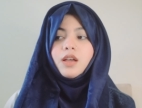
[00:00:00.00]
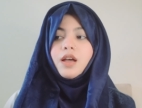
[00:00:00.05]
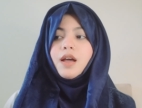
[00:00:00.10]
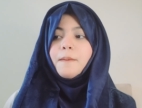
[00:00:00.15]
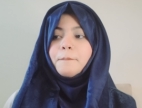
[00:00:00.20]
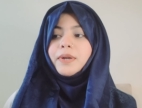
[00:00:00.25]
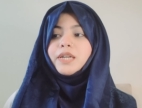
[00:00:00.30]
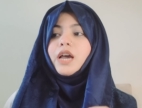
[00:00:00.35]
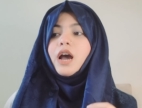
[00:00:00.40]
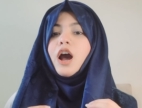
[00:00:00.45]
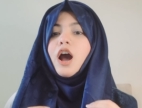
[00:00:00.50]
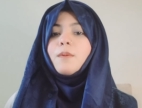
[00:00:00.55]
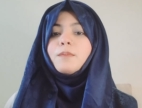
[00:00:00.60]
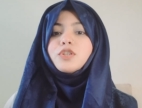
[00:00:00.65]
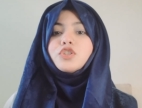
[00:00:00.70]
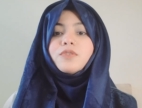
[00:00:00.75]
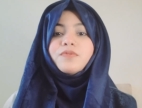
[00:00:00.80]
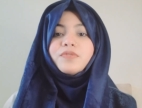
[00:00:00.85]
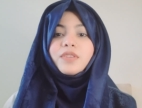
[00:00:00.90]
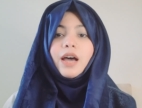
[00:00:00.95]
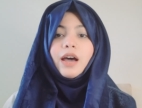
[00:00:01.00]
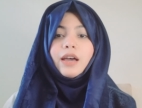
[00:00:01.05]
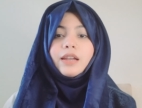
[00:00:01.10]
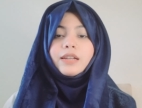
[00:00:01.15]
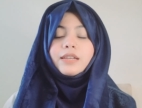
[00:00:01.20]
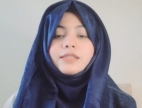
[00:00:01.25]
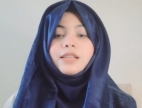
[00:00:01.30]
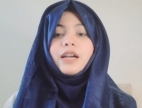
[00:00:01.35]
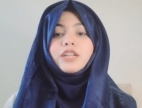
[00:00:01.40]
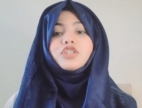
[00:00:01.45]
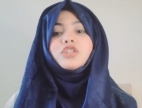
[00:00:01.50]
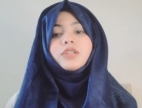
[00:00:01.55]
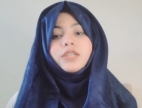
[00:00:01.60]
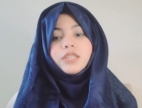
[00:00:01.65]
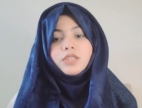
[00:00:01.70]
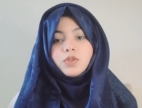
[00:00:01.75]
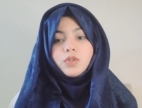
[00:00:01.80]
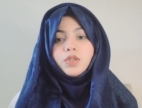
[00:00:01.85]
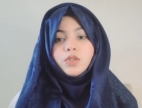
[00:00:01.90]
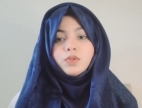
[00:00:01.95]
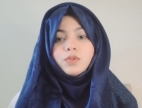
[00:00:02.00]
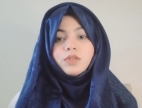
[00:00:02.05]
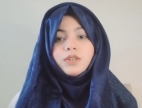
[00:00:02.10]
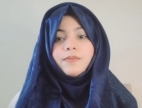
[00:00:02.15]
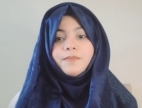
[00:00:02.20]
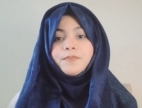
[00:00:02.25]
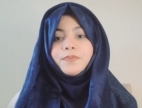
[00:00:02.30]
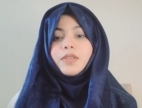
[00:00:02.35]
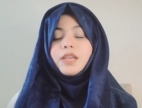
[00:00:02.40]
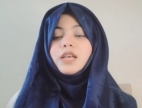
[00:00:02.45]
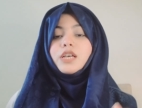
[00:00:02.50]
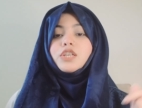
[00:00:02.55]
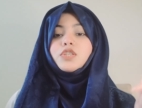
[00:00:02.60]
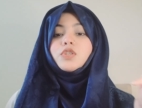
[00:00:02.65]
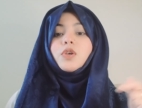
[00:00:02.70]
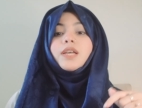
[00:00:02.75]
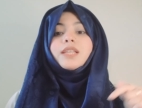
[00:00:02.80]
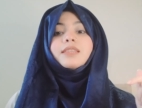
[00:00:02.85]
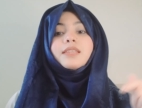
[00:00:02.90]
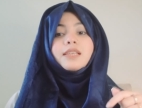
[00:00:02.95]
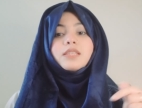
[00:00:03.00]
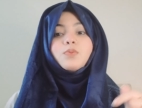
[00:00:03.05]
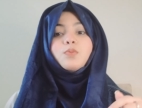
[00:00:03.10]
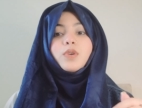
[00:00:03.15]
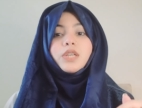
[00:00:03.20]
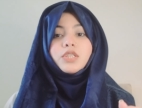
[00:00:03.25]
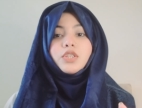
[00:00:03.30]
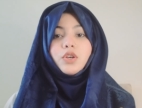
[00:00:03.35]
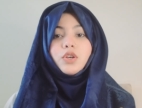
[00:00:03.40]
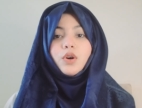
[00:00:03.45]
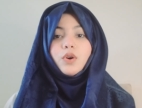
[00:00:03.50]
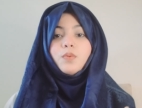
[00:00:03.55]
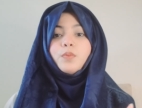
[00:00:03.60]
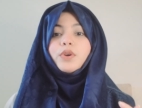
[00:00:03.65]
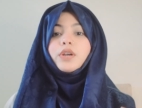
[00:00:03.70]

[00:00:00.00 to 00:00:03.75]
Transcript: But how much of that is actually true? So in this video, we